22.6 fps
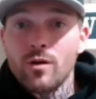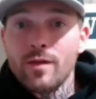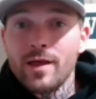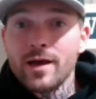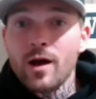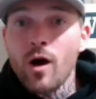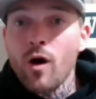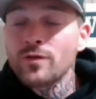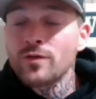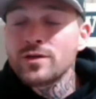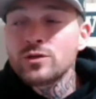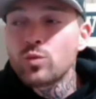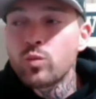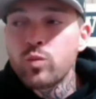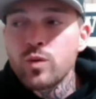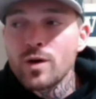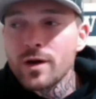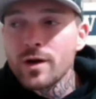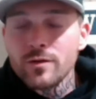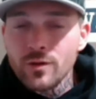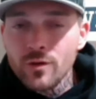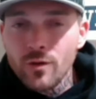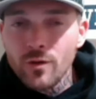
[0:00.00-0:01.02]
Like all these
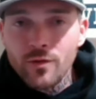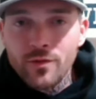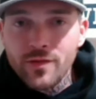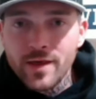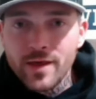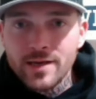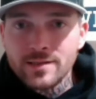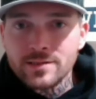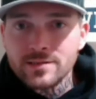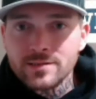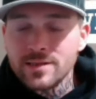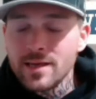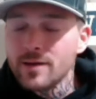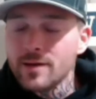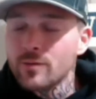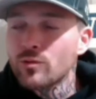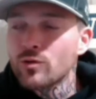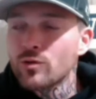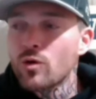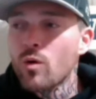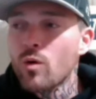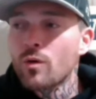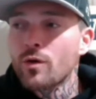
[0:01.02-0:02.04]
weird little things like
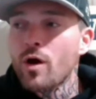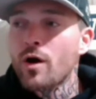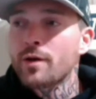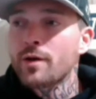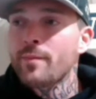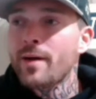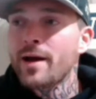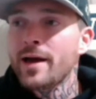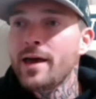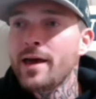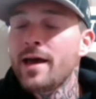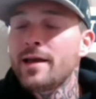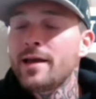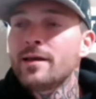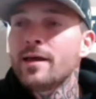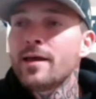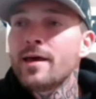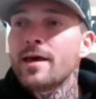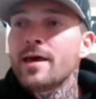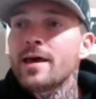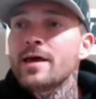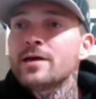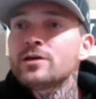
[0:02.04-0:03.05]
were going on in my head.
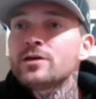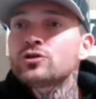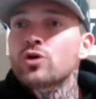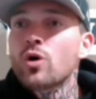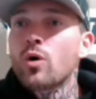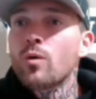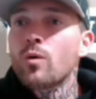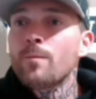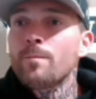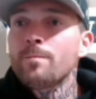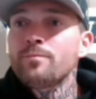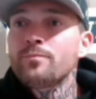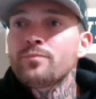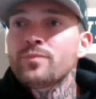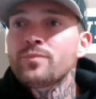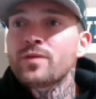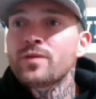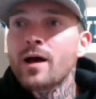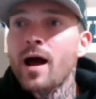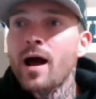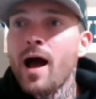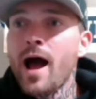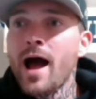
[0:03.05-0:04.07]
So
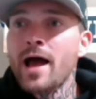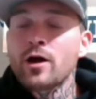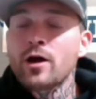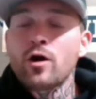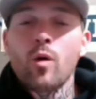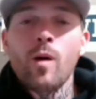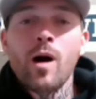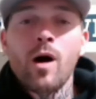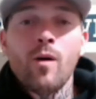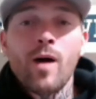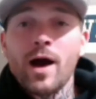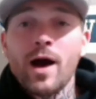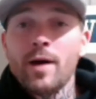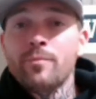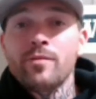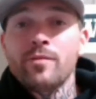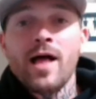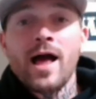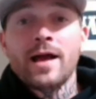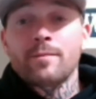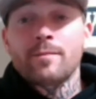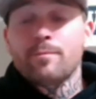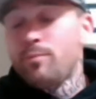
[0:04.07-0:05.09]
I go out,
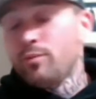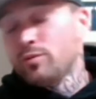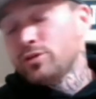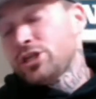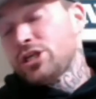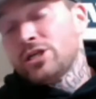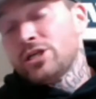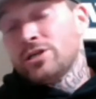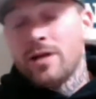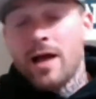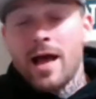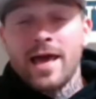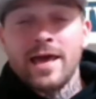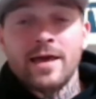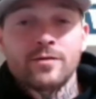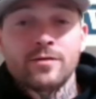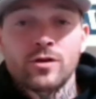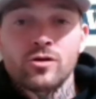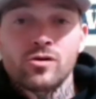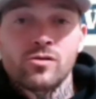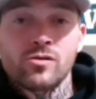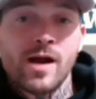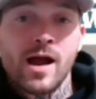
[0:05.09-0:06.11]
I hit
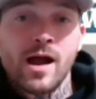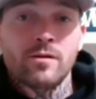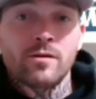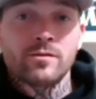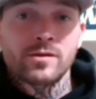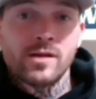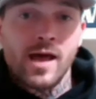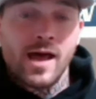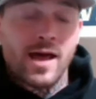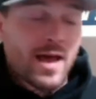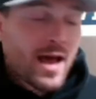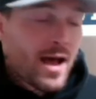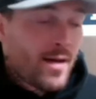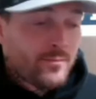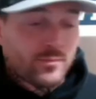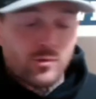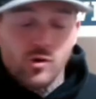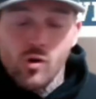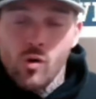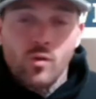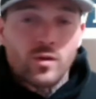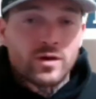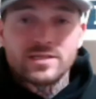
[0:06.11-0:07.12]
the ground. I'm
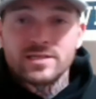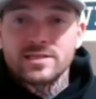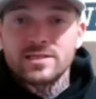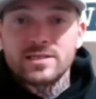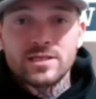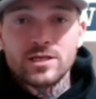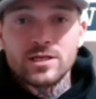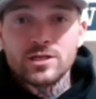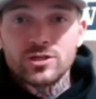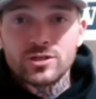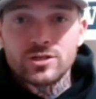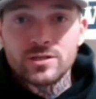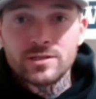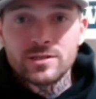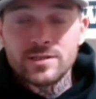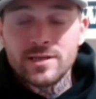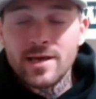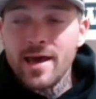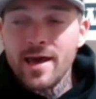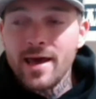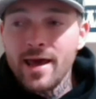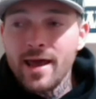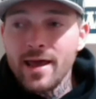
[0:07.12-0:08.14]
going into seizures.
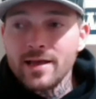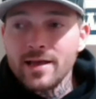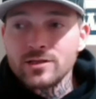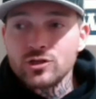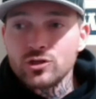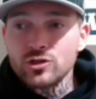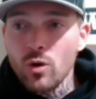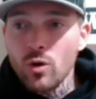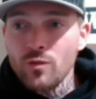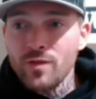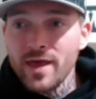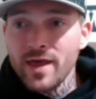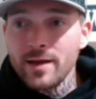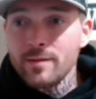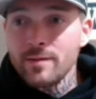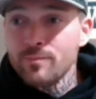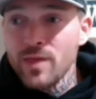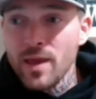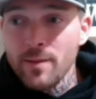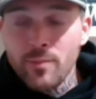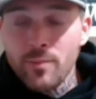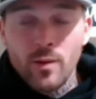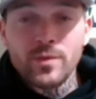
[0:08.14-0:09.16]
And so they
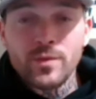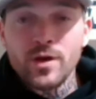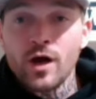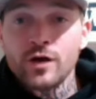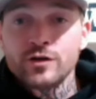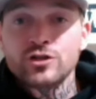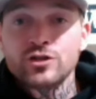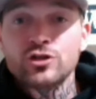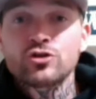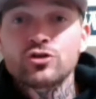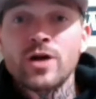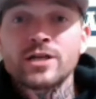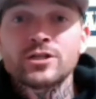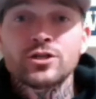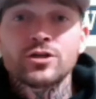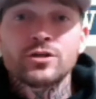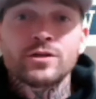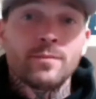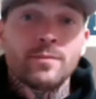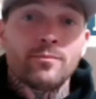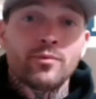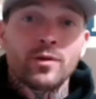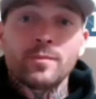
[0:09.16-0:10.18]
put me on a stretcher.
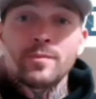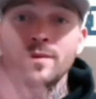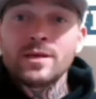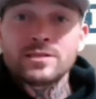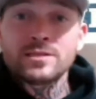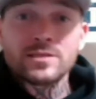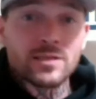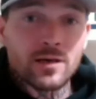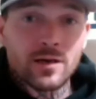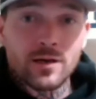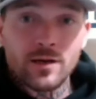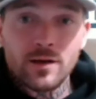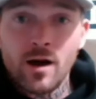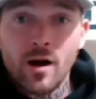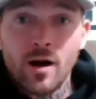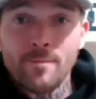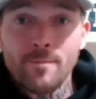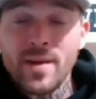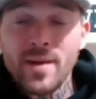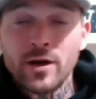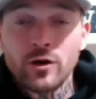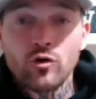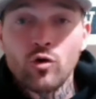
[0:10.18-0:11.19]
They bring me to a
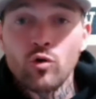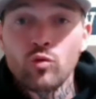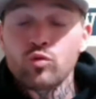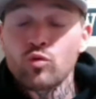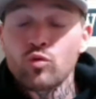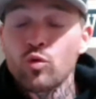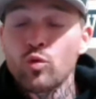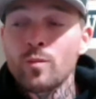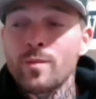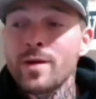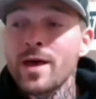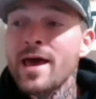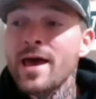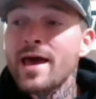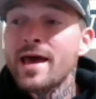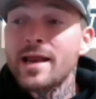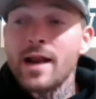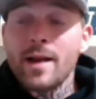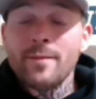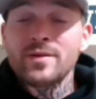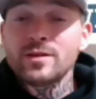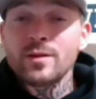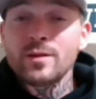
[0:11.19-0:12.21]
medical room,
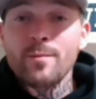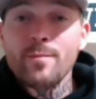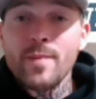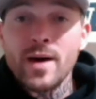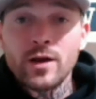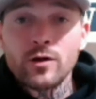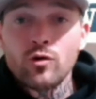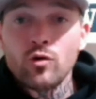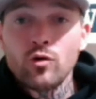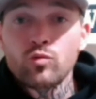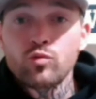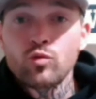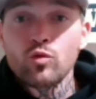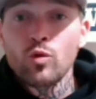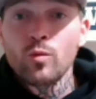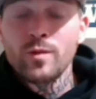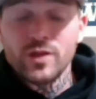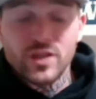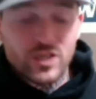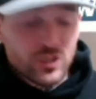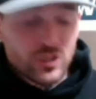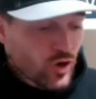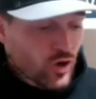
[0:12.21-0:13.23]
and I'm in the medical room,
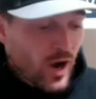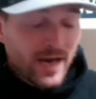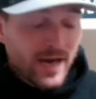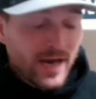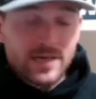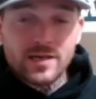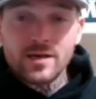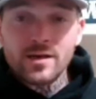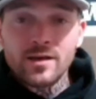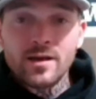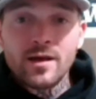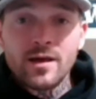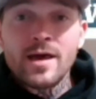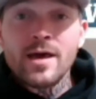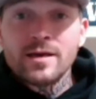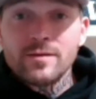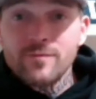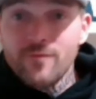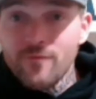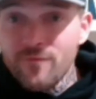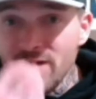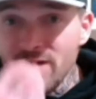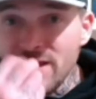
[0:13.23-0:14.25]
and they're trying to
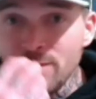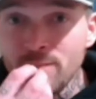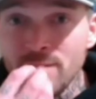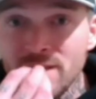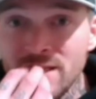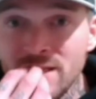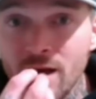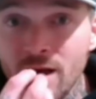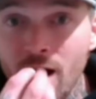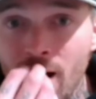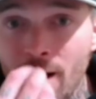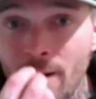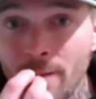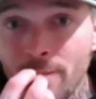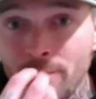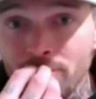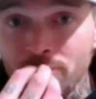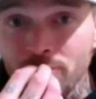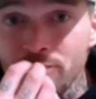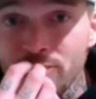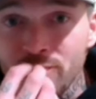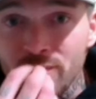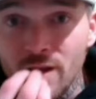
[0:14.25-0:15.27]
feed me
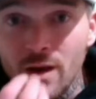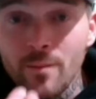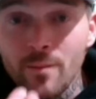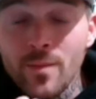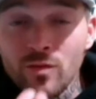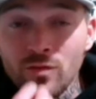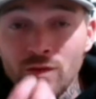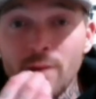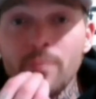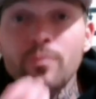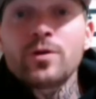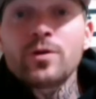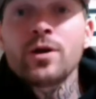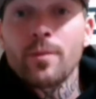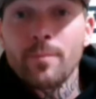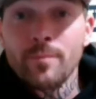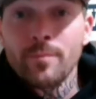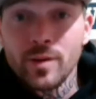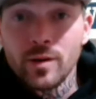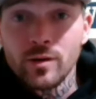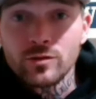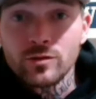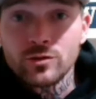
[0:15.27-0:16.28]
Librium
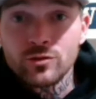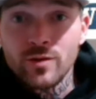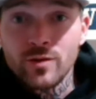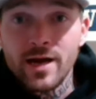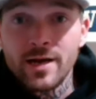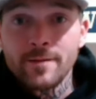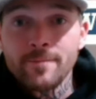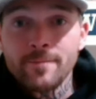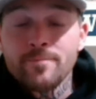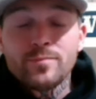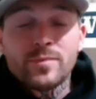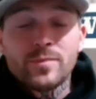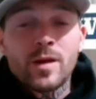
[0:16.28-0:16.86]
pills, right?